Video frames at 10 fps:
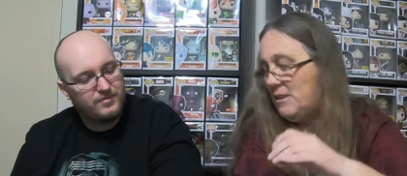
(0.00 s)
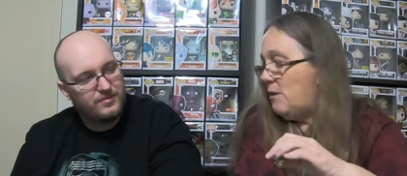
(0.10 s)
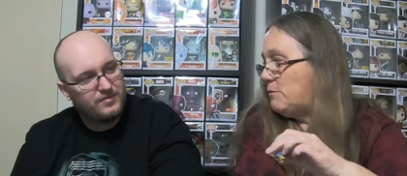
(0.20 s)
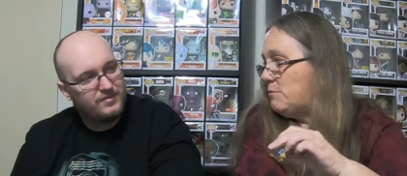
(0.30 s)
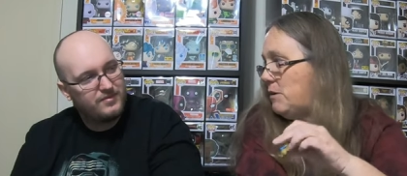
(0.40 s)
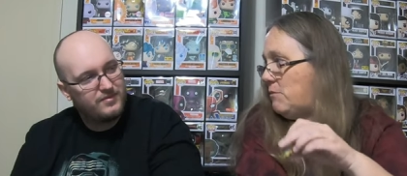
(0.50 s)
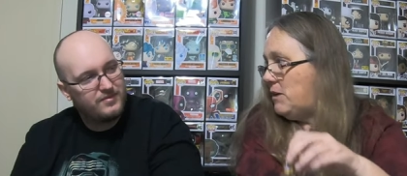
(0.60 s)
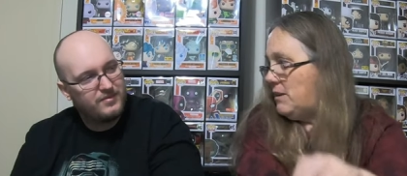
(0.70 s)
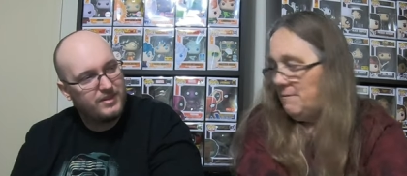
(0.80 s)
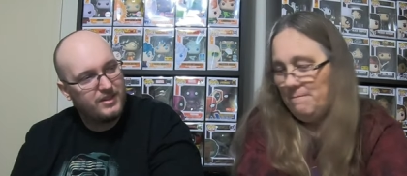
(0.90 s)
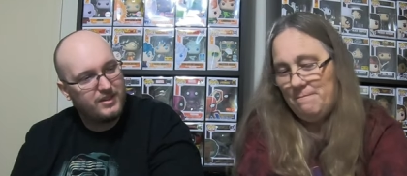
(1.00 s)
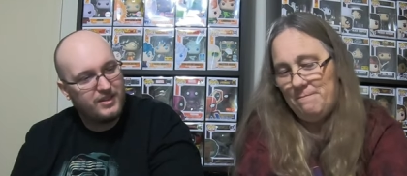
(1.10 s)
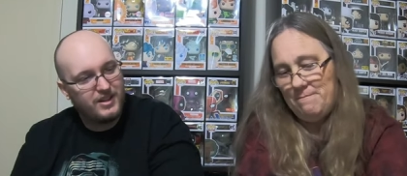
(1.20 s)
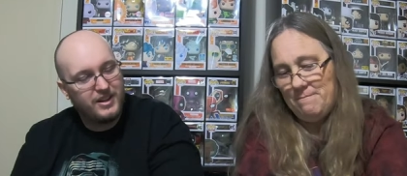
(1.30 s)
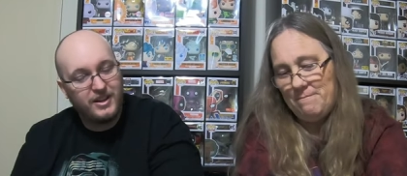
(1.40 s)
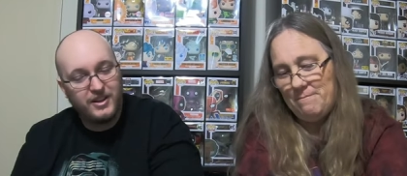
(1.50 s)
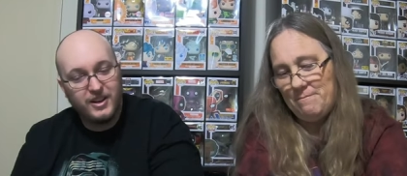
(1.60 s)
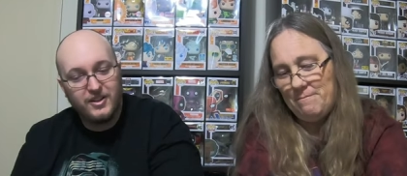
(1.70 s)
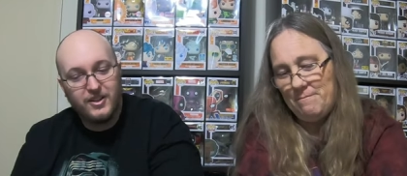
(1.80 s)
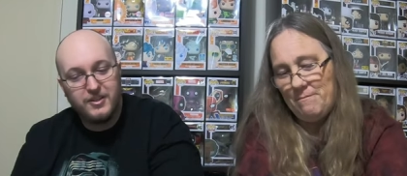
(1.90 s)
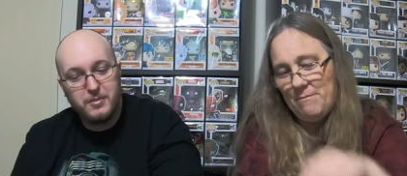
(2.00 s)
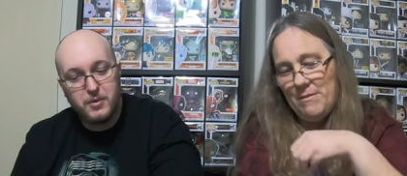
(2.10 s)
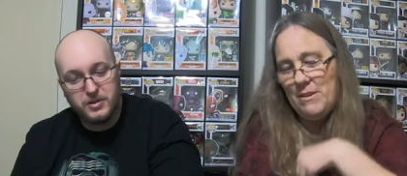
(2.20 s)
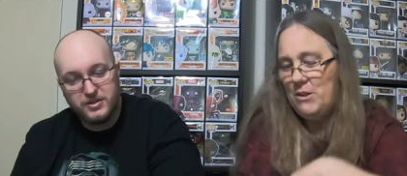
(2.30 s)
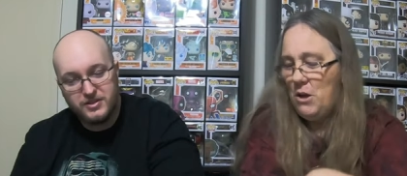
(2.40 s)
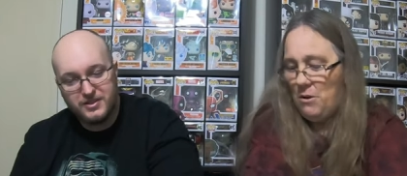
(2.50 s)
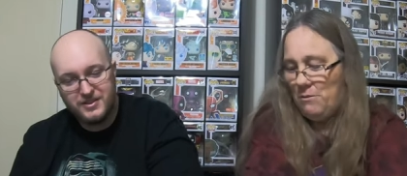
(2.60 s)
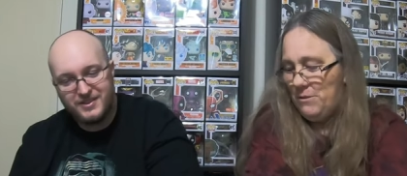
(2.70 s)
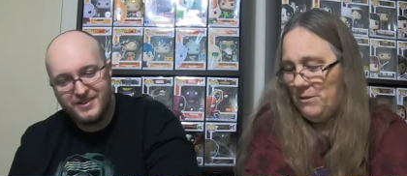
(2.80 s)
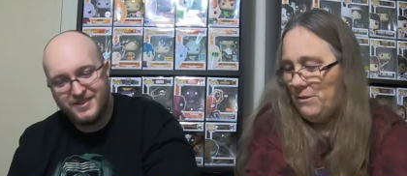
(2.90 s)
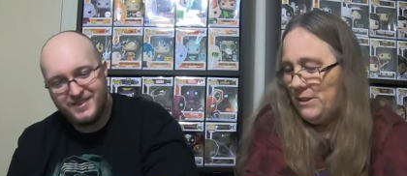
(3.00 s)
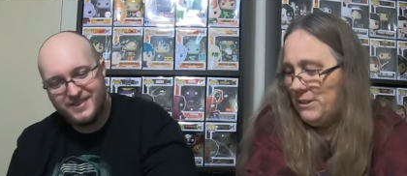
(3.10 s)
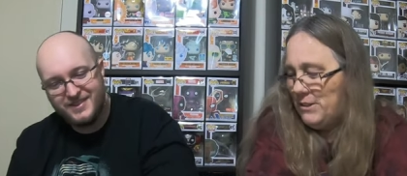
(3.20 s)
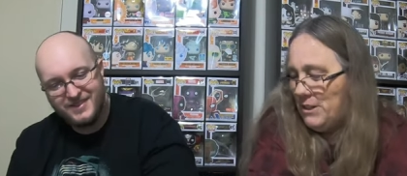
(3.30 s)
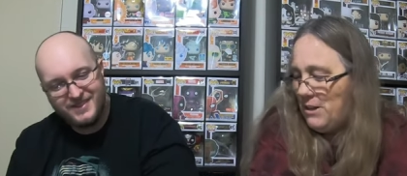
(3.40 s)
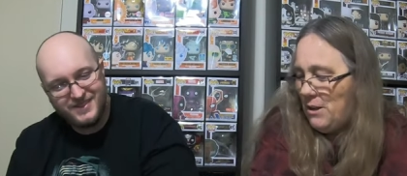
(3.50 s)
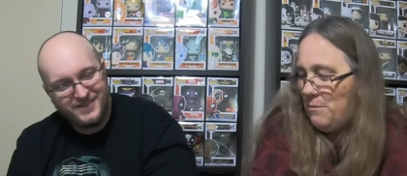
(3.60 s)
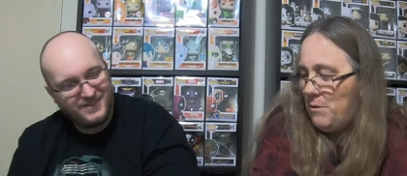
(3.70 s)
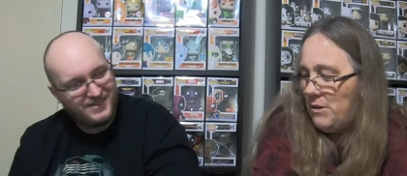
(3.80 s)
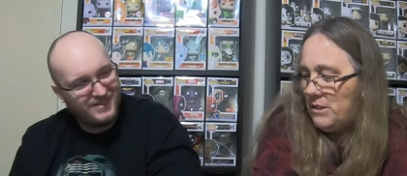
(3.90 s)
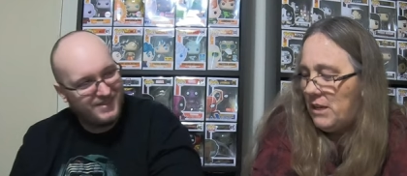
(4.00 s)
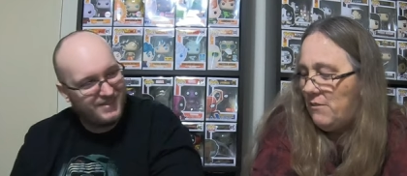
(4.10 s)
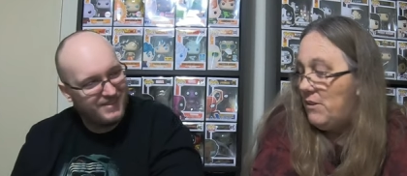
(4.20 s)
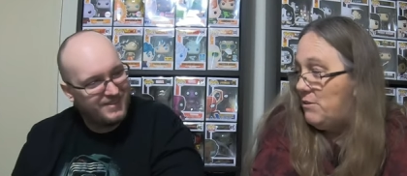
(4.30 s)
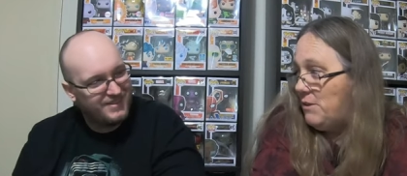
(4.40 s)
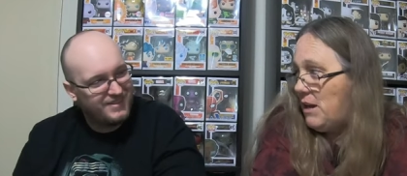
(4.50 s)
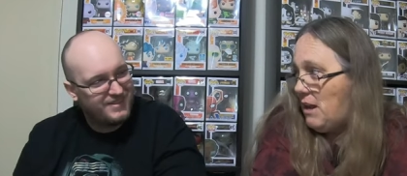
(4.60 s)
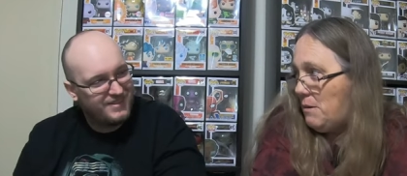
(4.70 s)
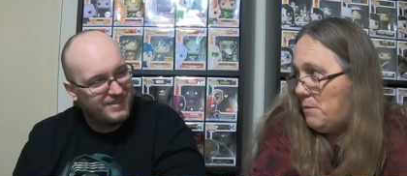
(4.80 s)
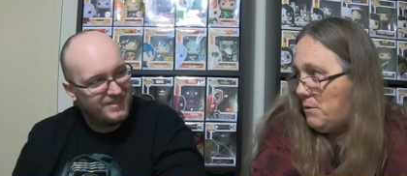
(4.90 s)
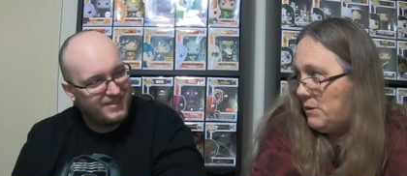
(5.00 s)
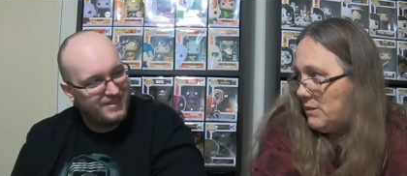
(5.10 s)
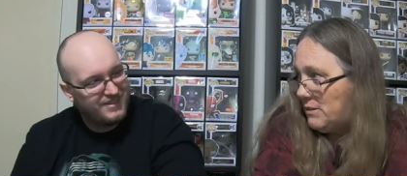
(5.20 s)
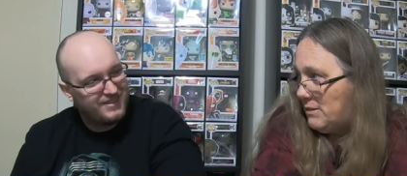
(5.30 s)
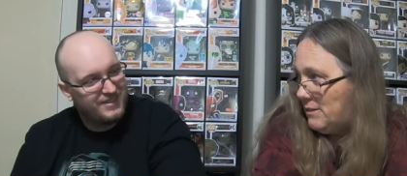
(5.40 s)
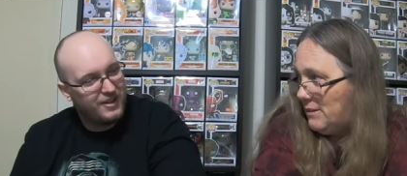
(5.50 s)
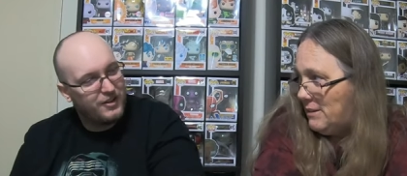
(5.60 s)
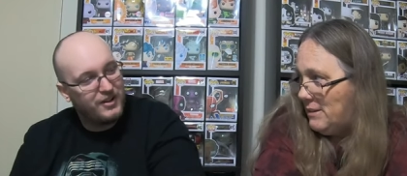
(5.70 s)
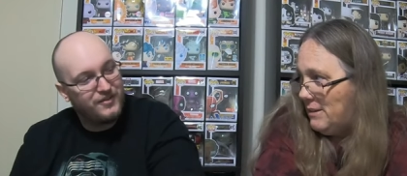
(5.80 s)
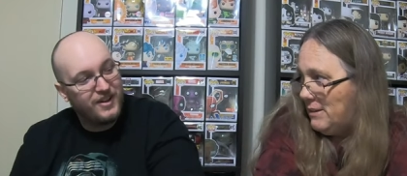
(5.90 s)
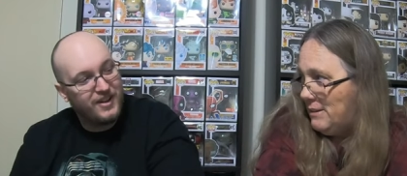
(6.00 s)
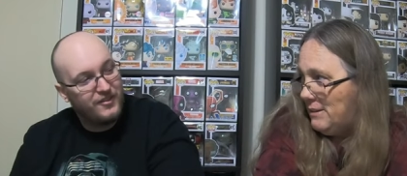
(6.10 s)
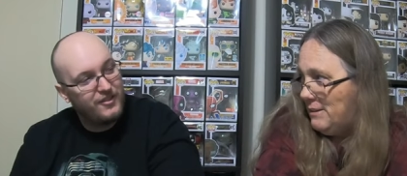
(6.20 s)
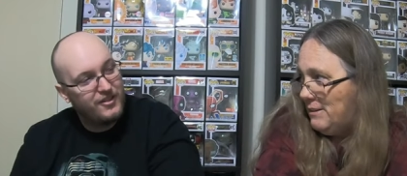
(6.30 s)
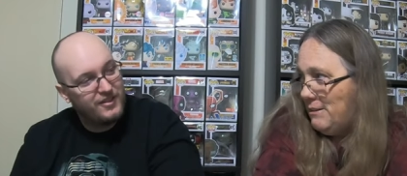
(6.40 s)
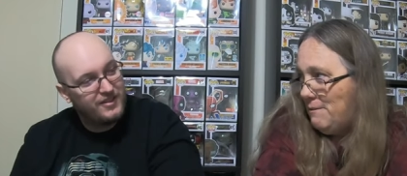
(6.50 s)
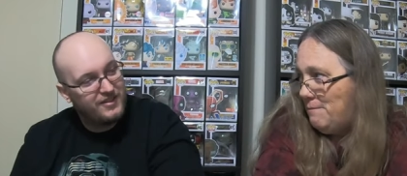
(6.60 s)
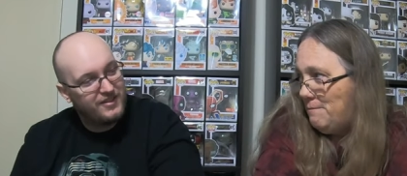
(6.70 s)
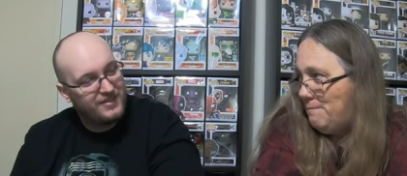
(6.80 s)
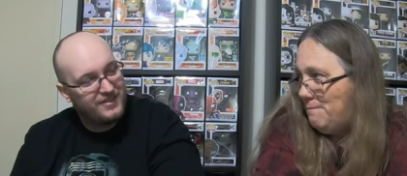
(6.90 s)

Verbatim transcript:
Speaker 1: helped me win.
Speaker 2: I got a ten dollar
Speaker 1: bonus. No, you
Speaker 2: don't
Speaker 1: get a ten dollar bonus. I give you a three dollar bonus.
Speaker 2: I'll take five.
Speaker 1: Nope.